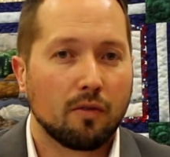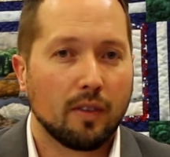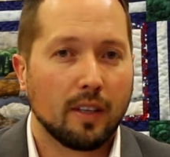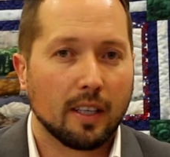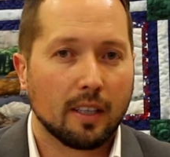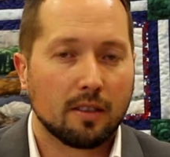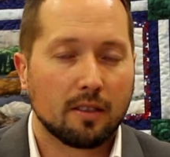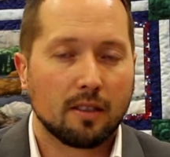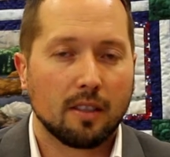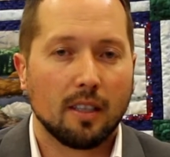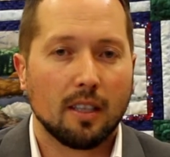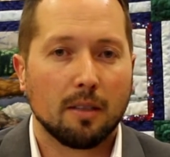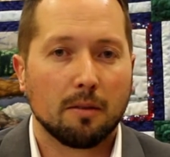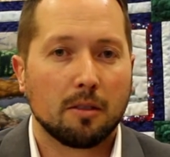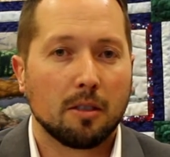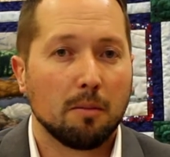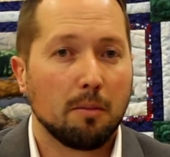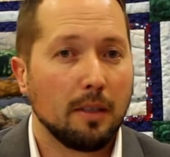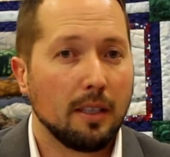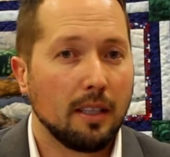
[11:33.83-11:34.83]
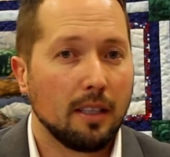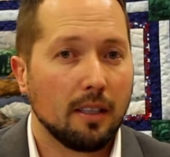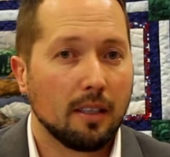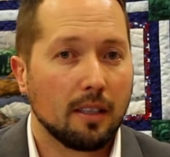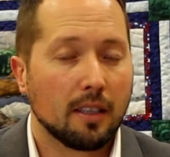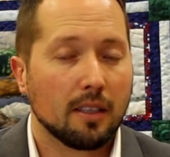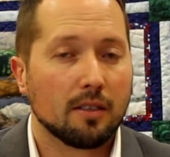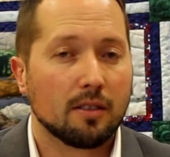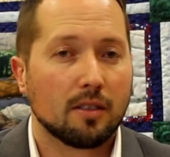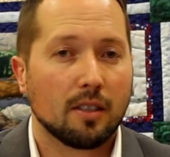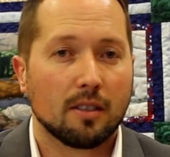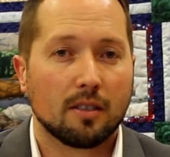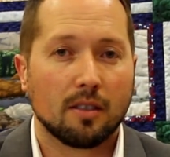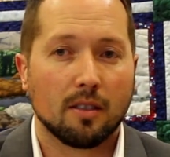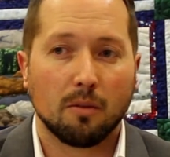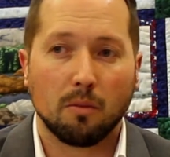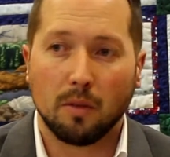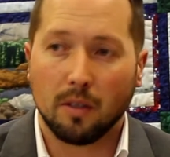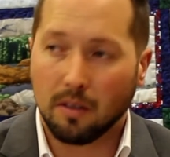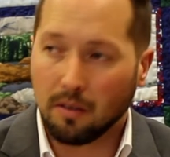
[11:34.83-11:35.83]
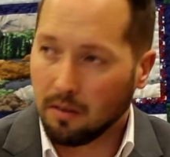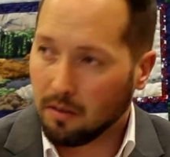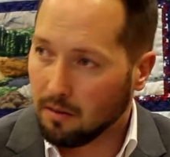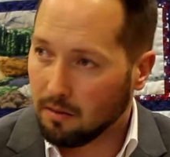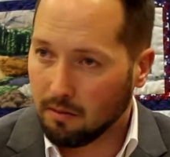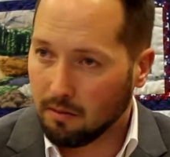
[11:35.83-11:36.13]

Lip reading: fixed to be consistent with